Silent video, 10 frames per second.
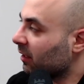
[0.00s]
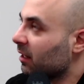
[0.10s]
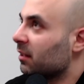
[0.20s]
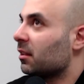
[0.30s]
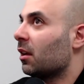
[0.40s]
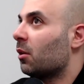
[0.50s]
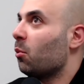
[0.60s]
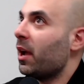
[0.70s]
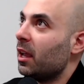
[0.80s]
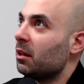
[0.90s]
then it's like,
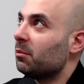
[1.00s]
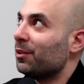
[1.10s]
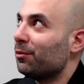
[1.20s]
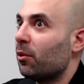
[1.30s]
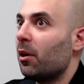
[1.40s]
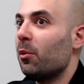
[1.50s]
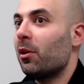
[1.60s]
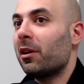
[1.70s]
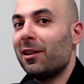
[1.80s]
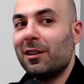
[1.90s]
wait, before I
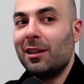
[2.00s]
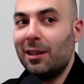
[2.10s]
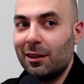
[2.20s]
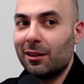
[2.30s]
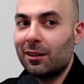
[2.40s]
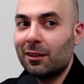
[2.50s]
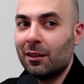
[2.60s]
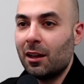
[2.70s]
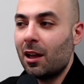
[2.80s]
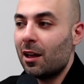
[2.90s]
work on the healing,
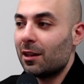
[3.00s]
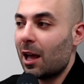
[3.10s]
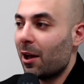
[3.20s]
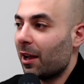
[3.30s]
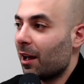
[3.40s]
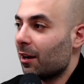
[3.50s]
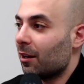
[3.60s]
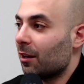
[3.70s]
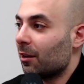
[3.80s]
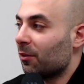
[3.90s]
now I
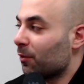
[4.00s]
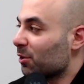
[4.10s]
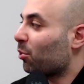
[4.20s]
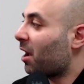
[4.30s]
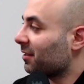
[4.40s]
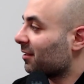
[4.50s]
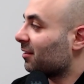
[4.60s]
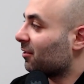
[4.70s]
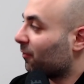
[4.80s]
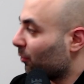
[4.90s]
gotta first process
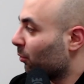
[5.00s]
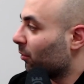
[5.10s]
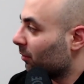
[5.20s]
this food.